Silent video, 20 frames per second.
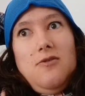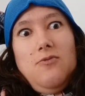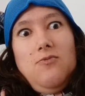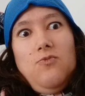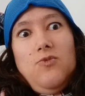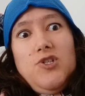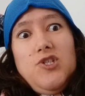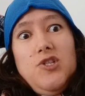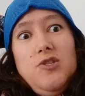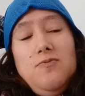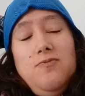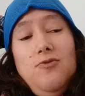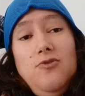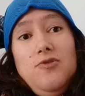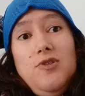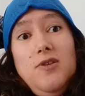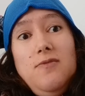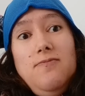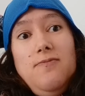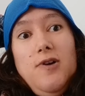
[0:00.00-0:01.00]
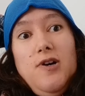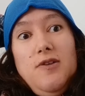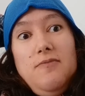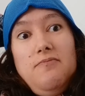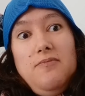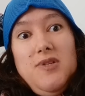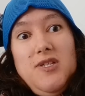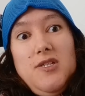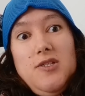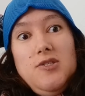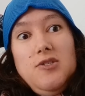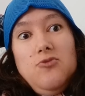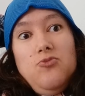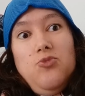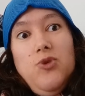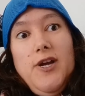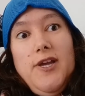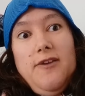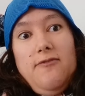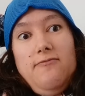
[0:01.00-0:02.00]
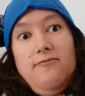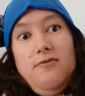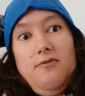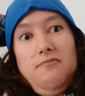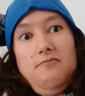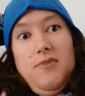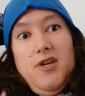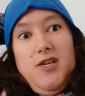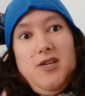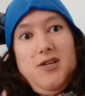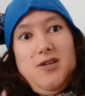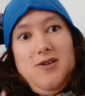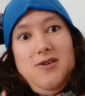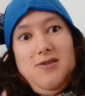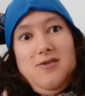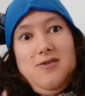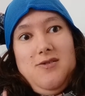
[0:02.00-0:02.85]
Which is 45 minutes away from me.